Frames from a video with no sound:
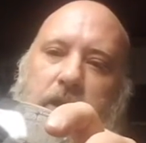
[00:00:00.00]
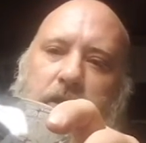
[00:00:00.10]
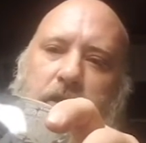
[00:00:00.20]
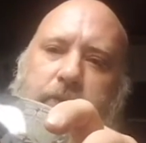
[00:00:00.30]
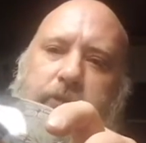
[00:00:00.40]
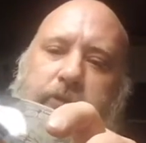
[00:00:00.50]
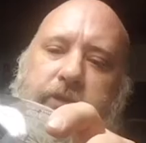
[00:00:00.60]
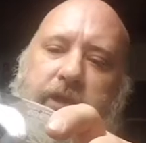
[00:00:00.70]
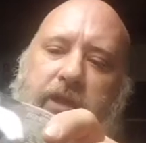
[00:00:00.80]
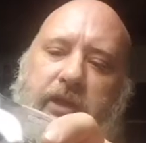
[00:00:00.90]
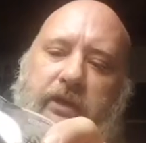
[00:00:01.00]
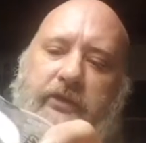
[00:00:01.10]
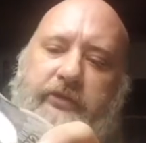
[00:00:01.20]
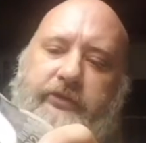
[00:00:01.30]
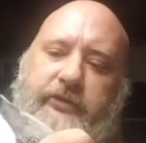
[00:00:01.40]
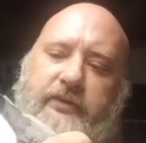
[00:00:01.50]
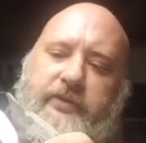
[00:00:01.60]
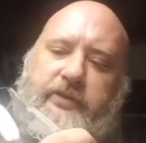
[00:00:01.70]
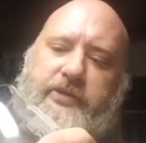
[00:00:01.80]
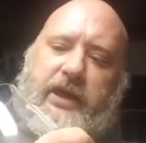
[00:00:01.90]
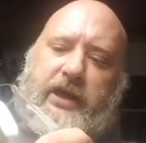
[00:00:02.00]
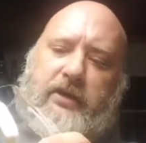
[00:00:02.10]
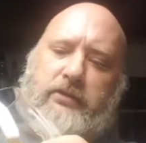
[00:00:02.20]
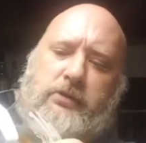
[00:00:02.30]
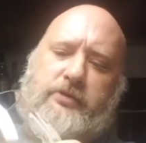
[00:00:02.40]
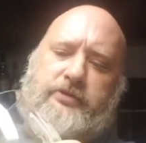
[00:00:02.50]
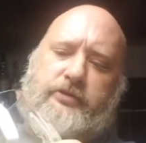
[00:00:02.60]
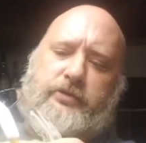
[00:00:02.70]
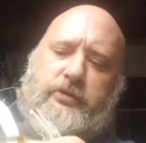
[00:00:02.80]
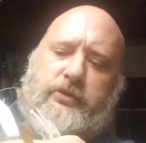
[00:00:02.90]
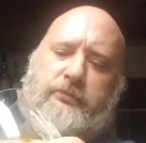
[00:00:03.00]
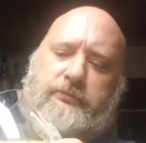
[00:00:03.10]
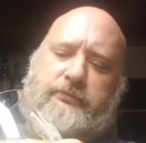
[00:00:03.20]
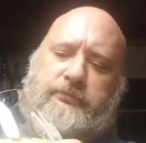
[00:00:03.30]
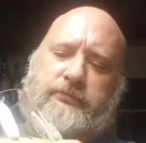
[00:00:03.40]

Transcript: Uh, I'm using a uh, snifter style, almost a tulip.